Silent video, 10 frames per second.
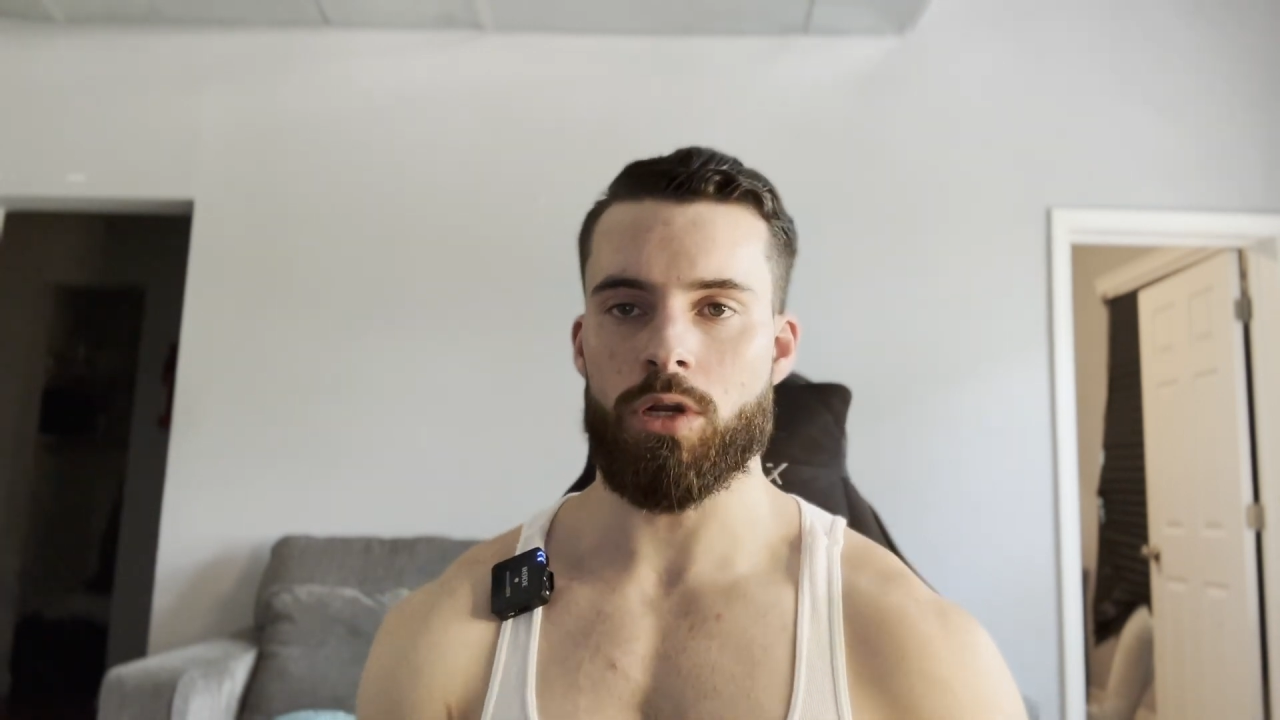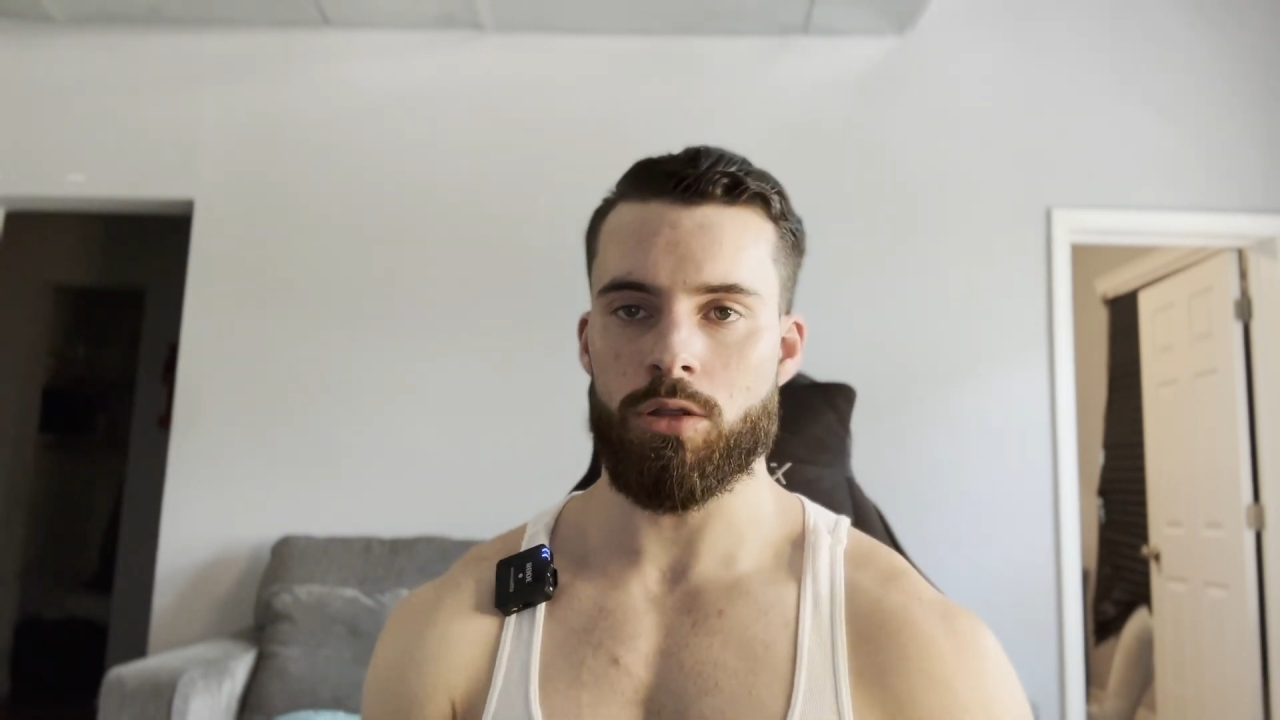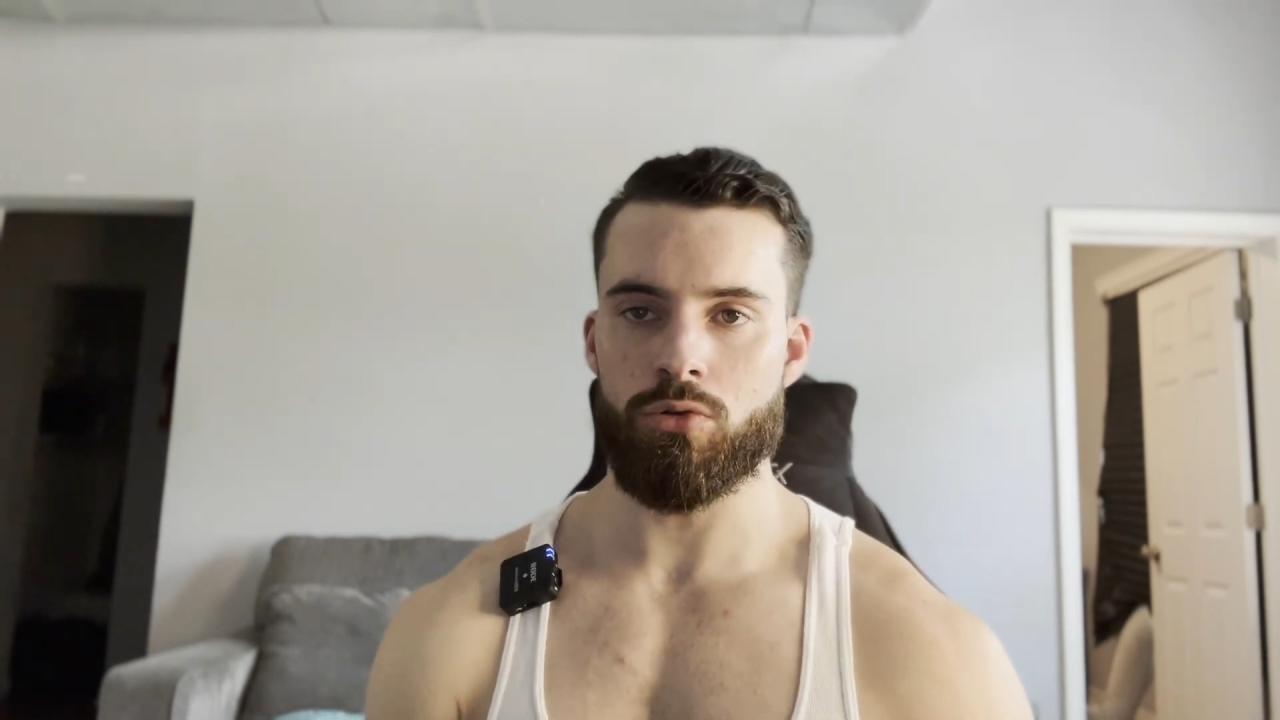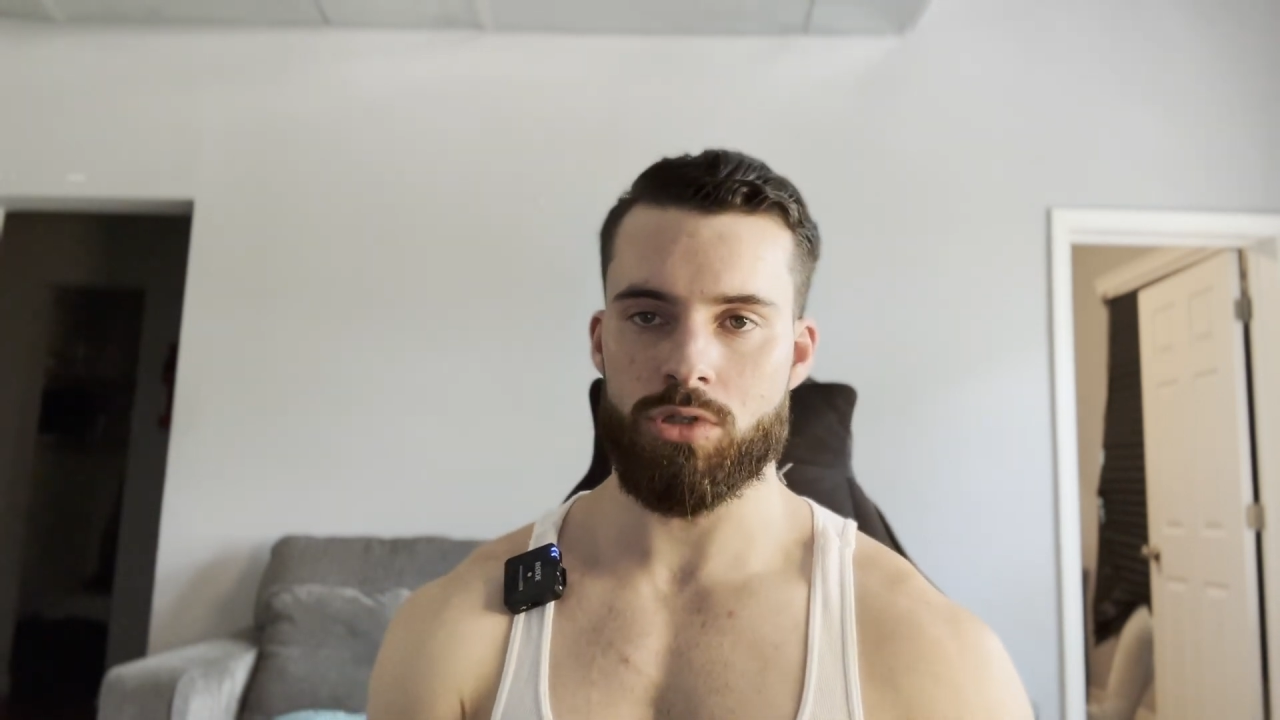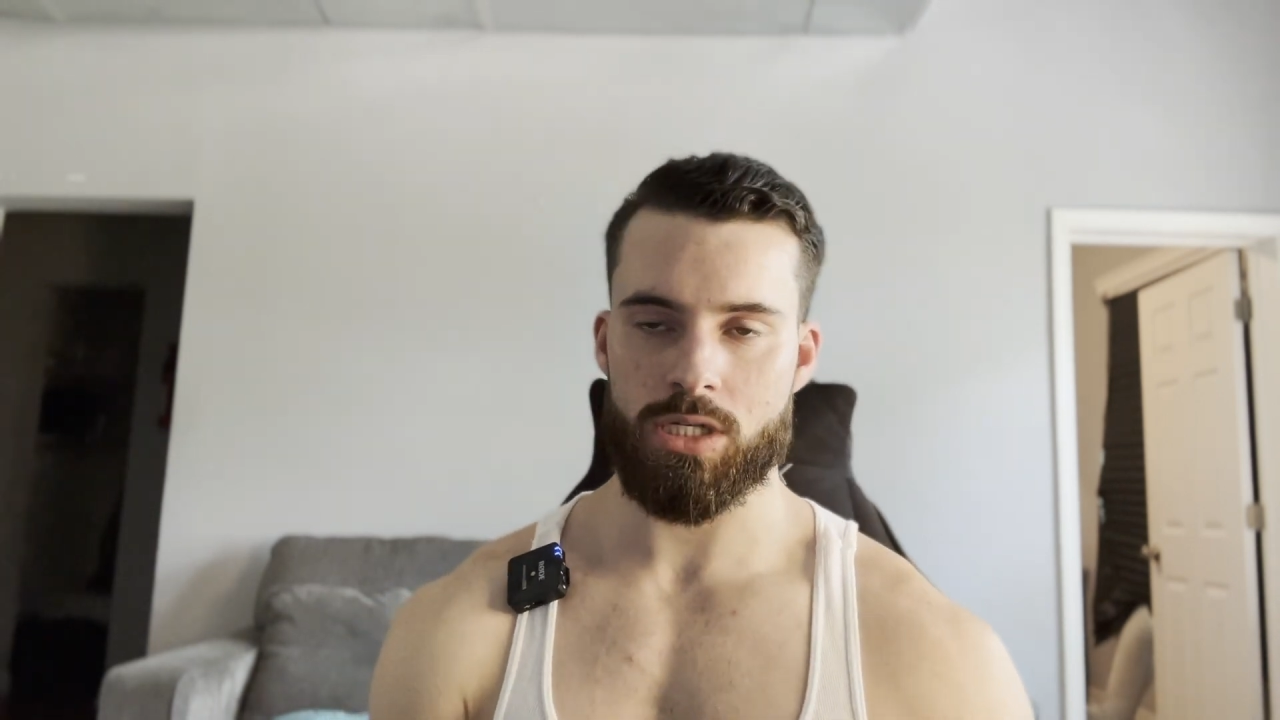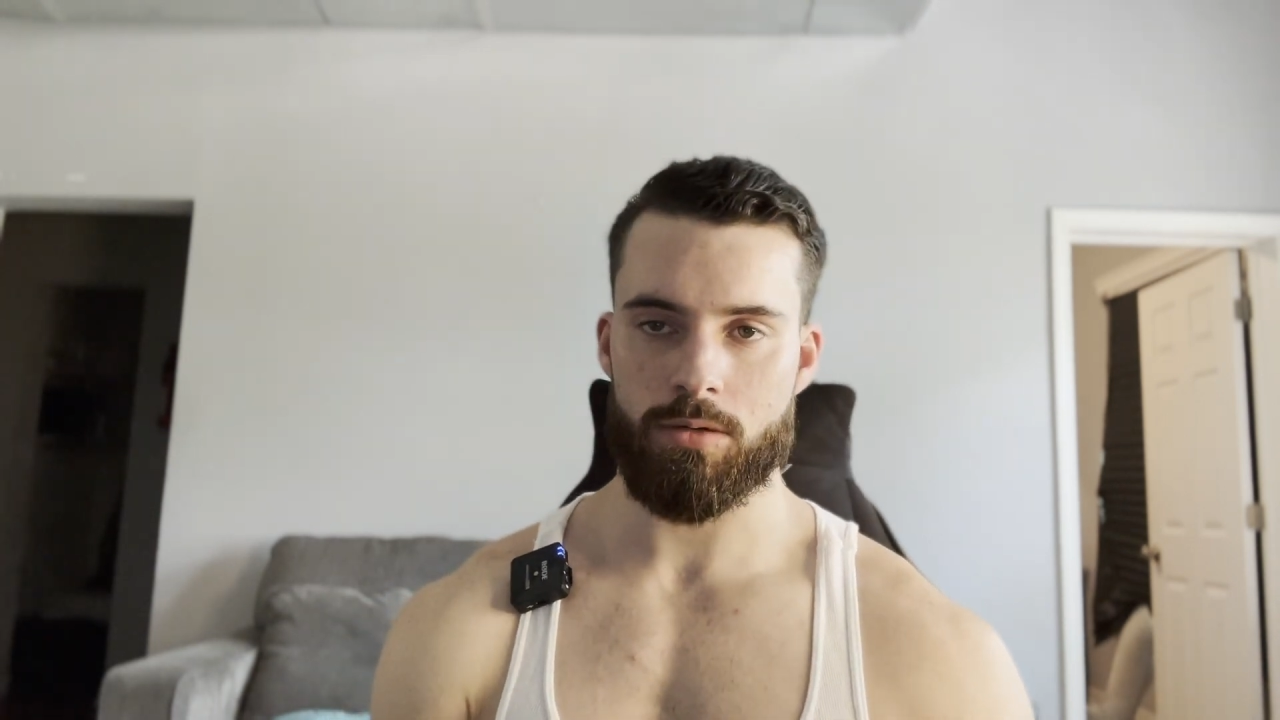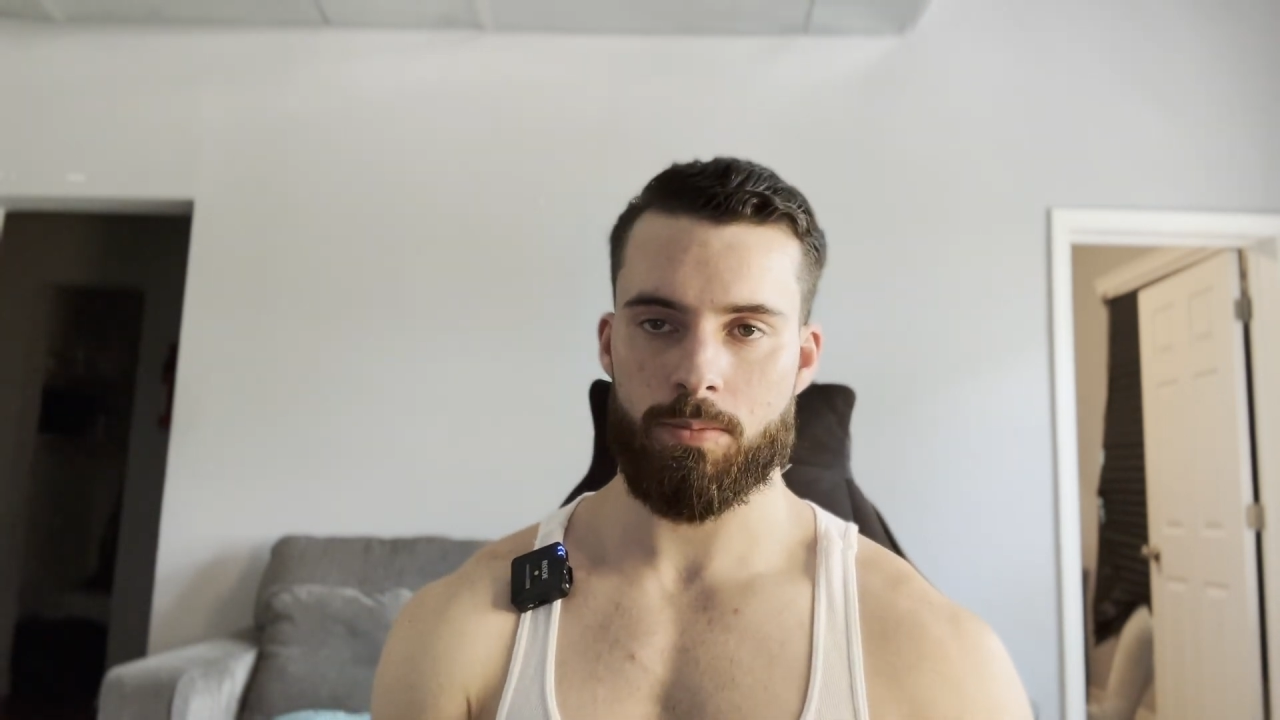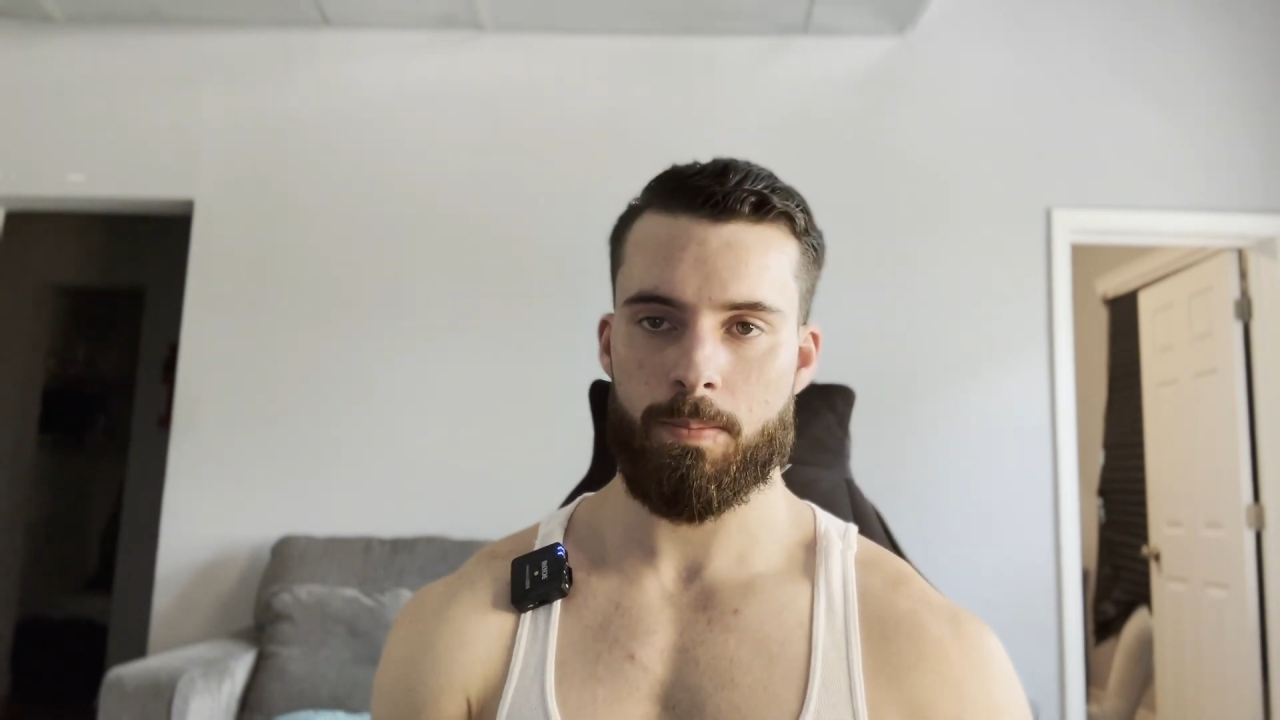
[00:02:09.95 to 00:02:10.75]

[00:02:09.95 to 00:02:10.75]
illusion.